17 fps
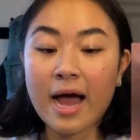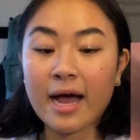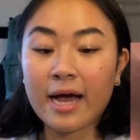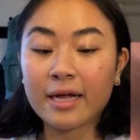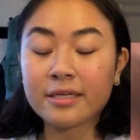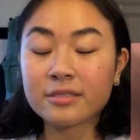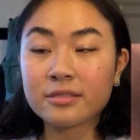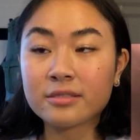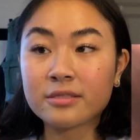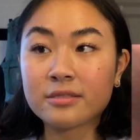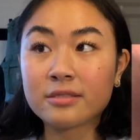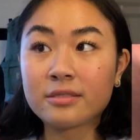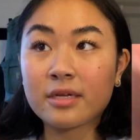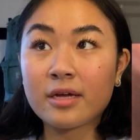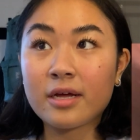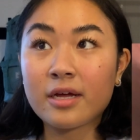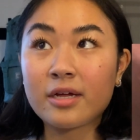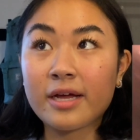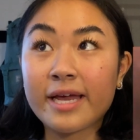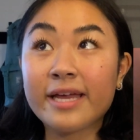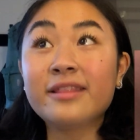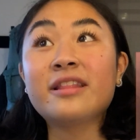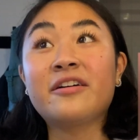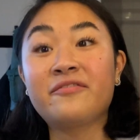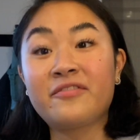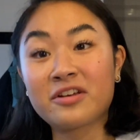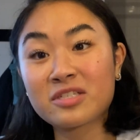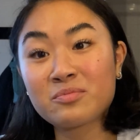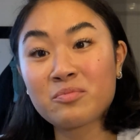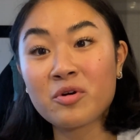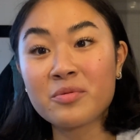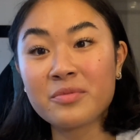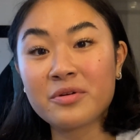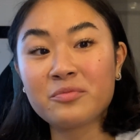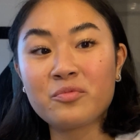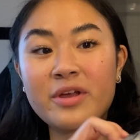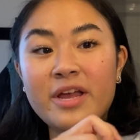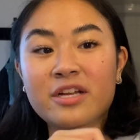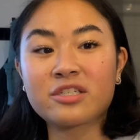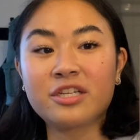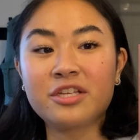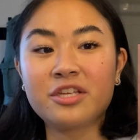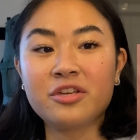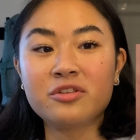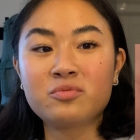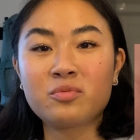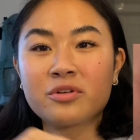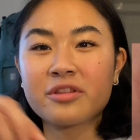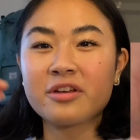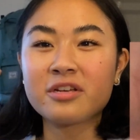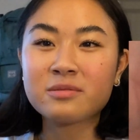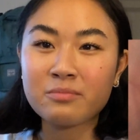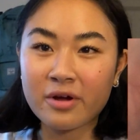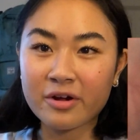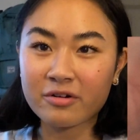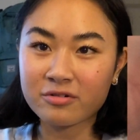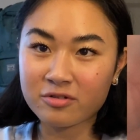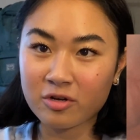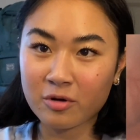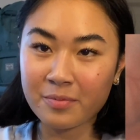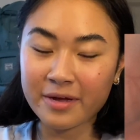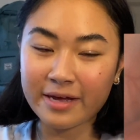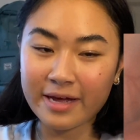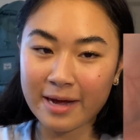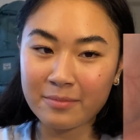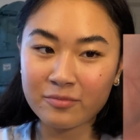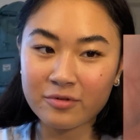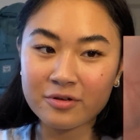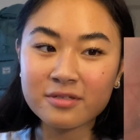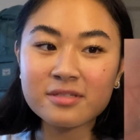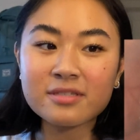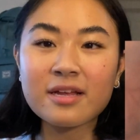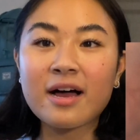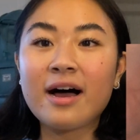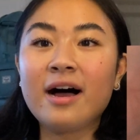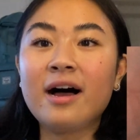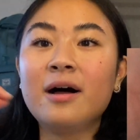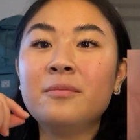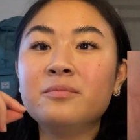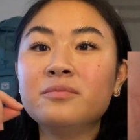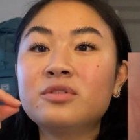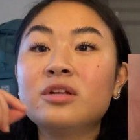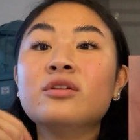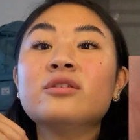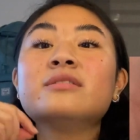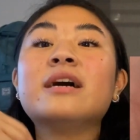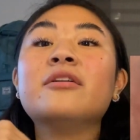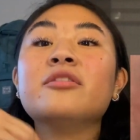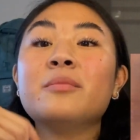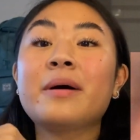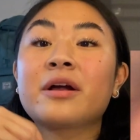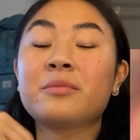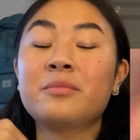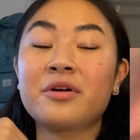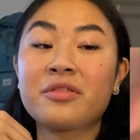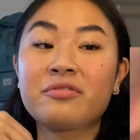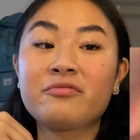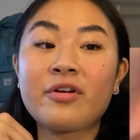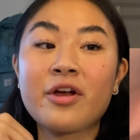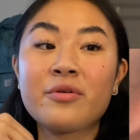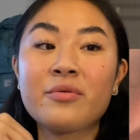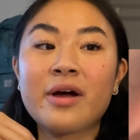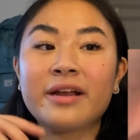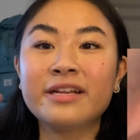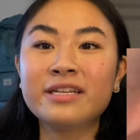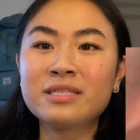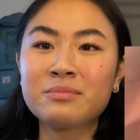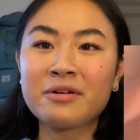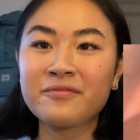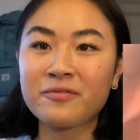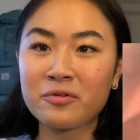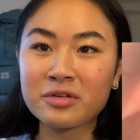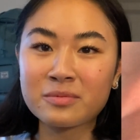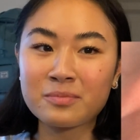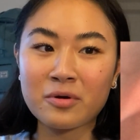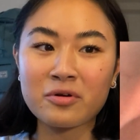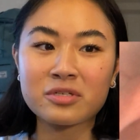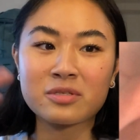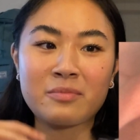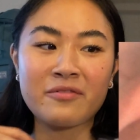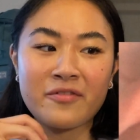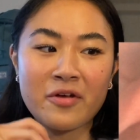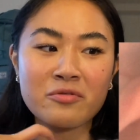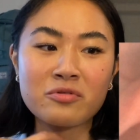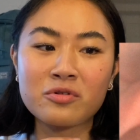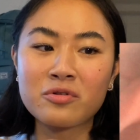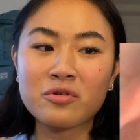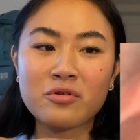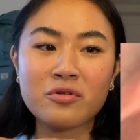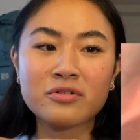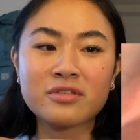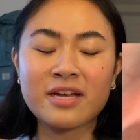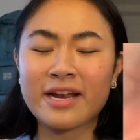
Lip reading: And in that first appointment, we actually used one of those microscopic cameras to look down the back of my throat and into my voice box and my vocal cords.